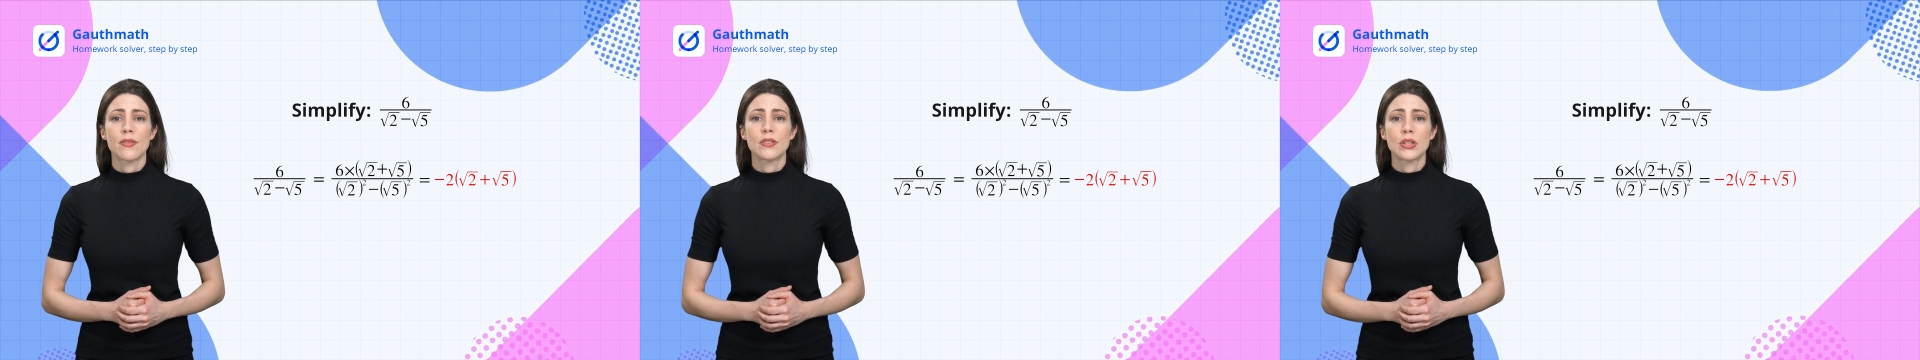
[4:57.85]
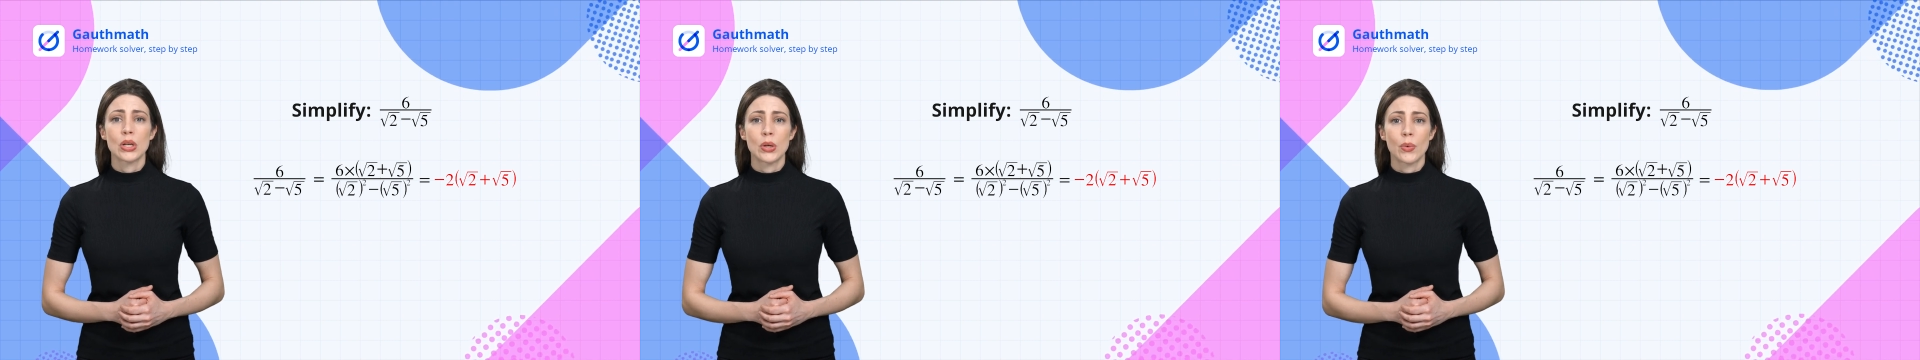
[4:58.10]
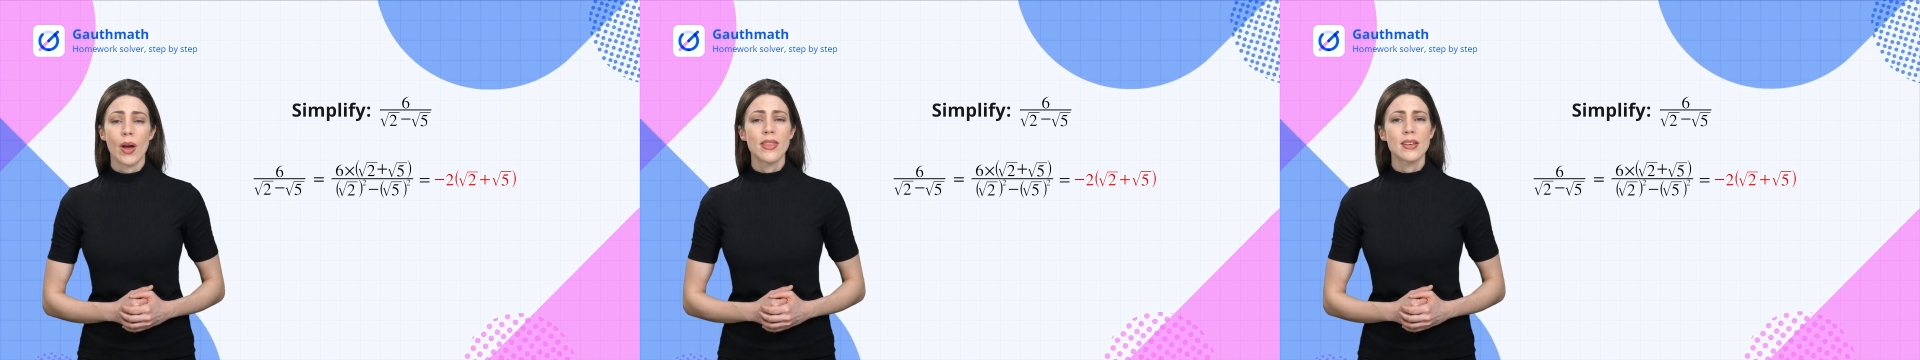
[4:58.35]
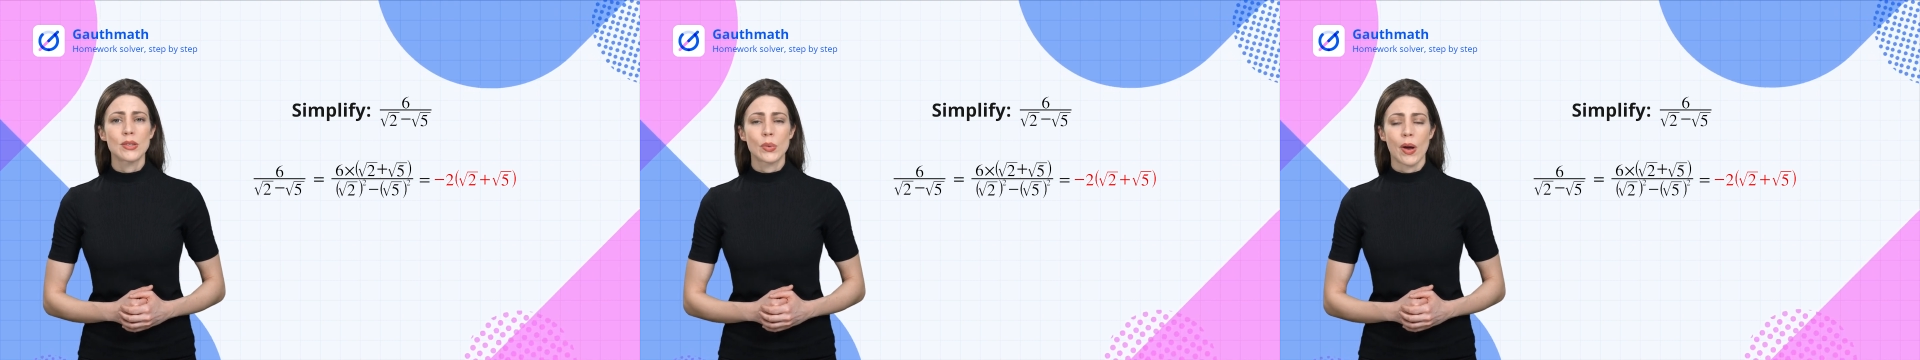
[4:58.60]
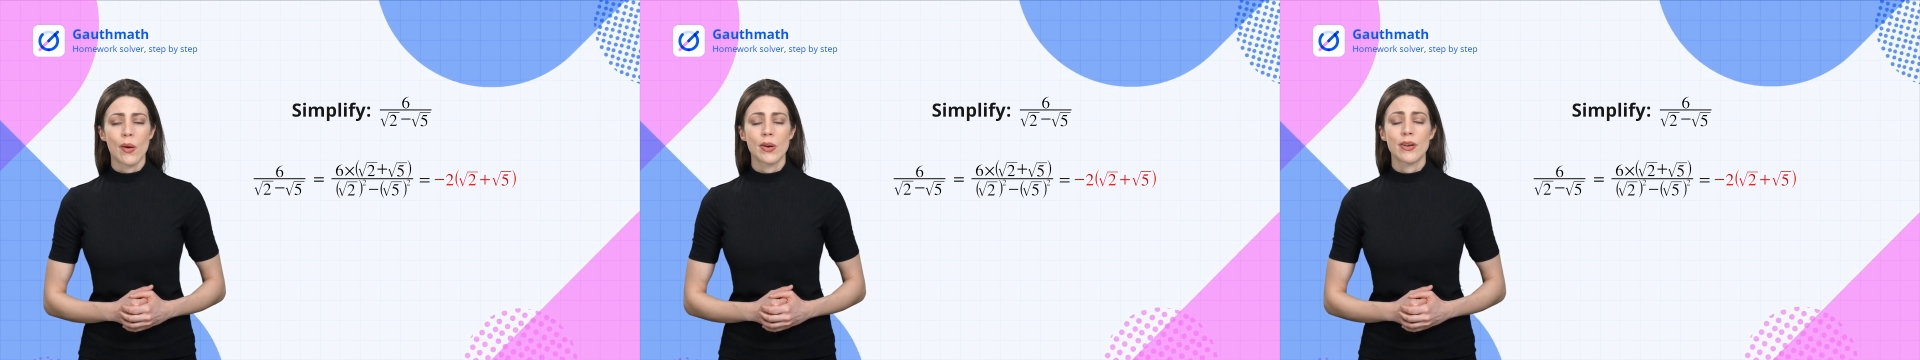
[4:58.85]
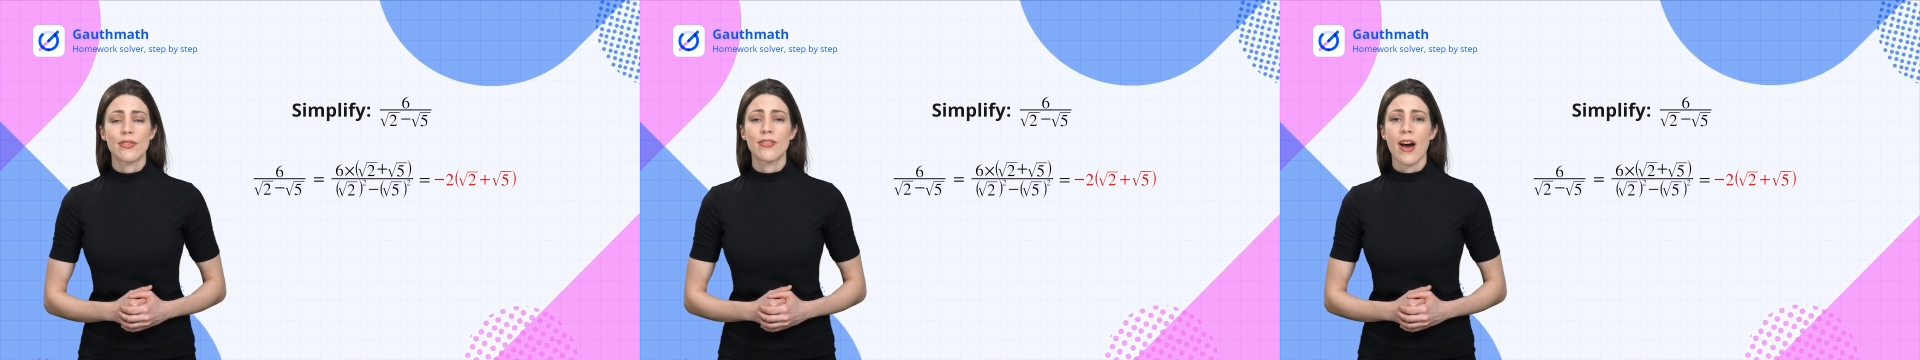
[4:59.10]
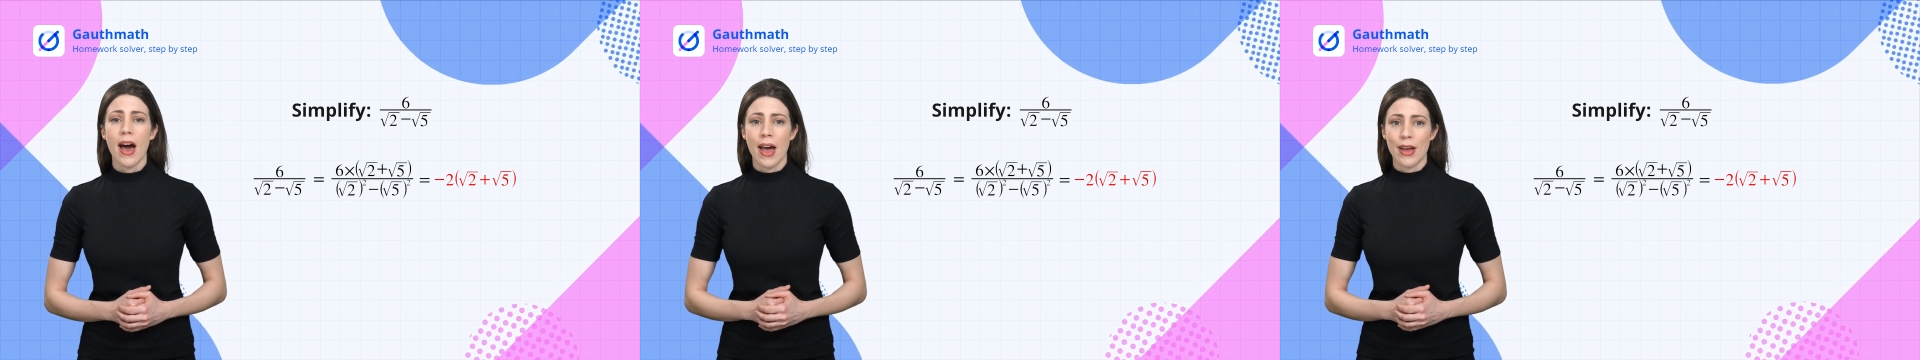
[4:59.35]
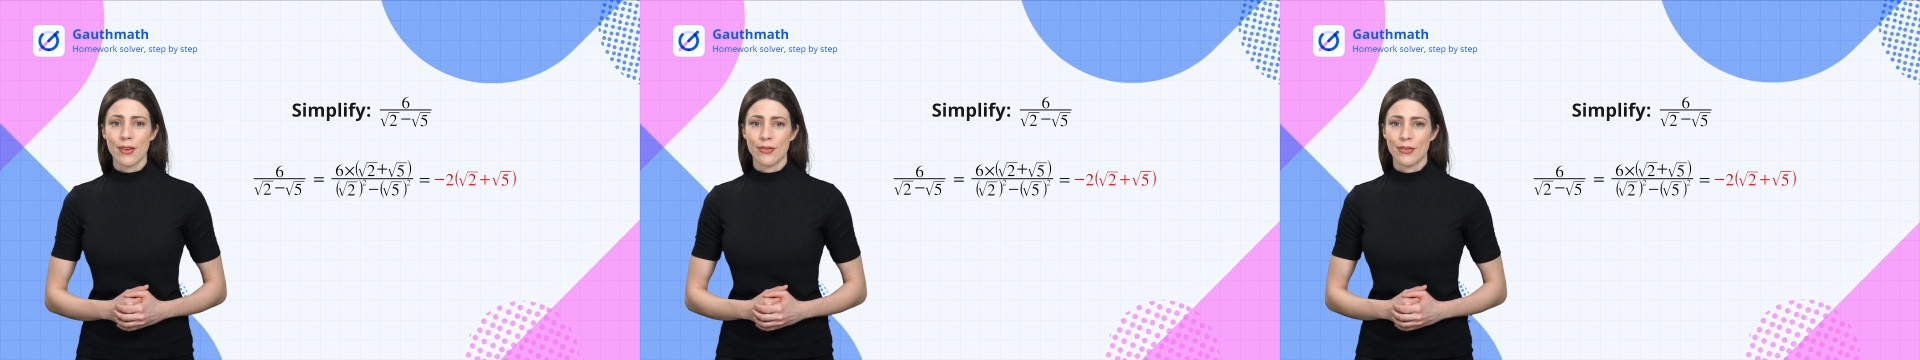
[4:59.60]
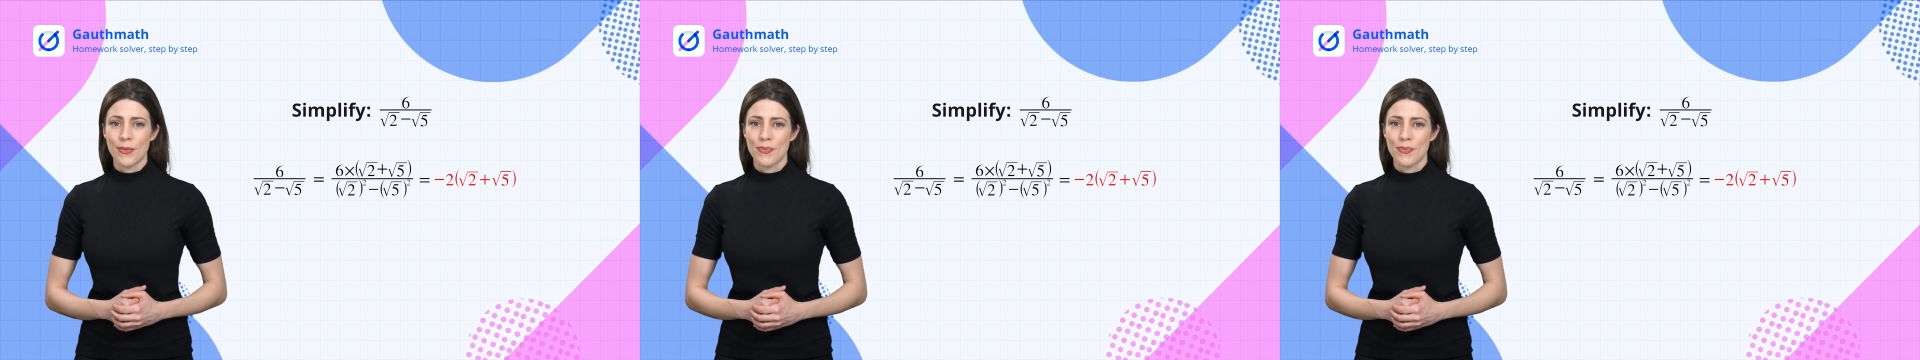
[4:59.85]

of 2 and the square root of 5.